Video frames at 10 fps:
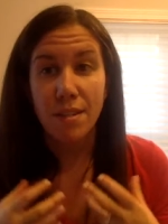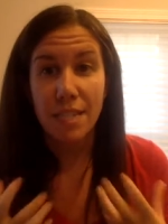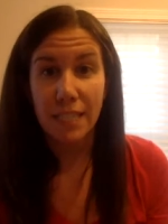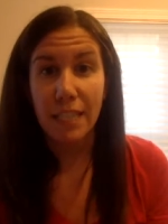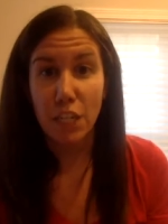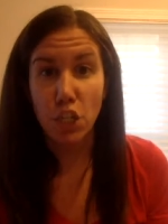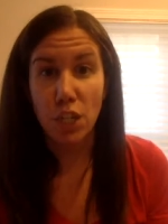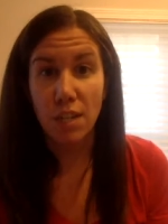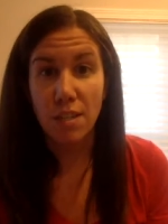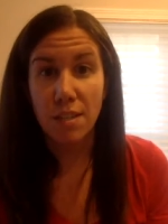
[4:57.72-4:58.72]

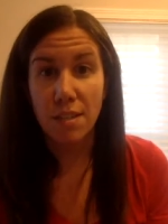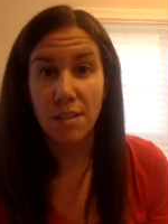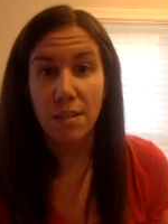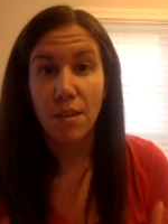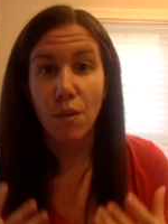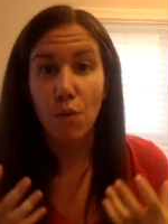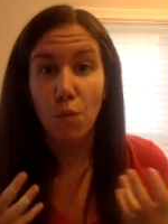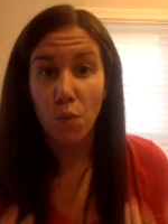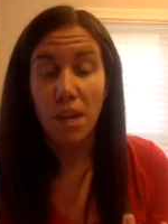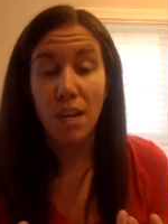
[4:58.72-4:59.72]
delicious
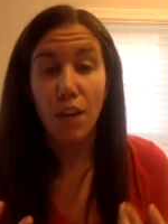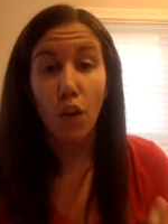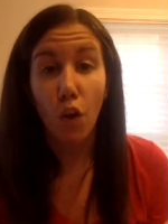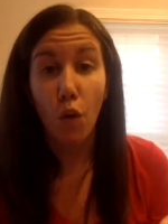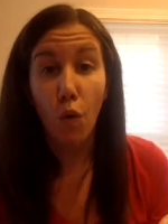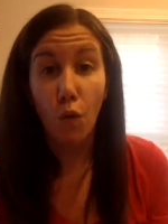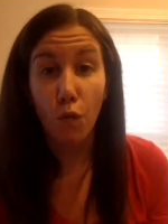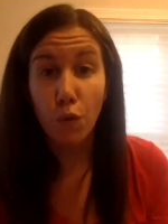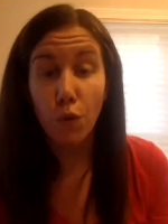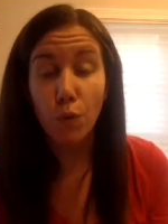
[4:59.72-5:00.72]
real whole
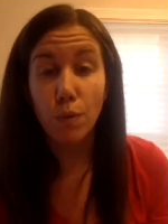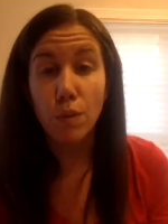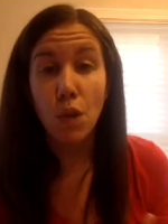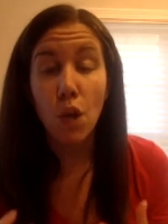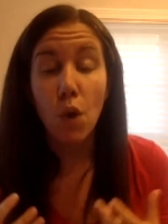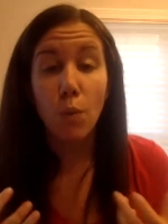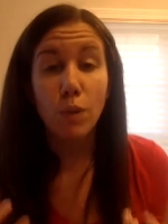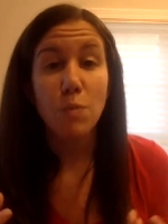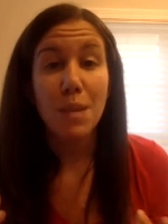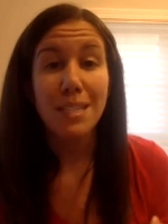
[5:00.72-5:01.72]
foods,
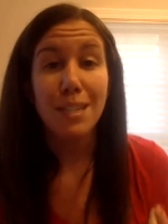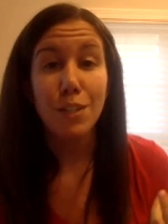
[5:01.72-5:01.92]
which makes it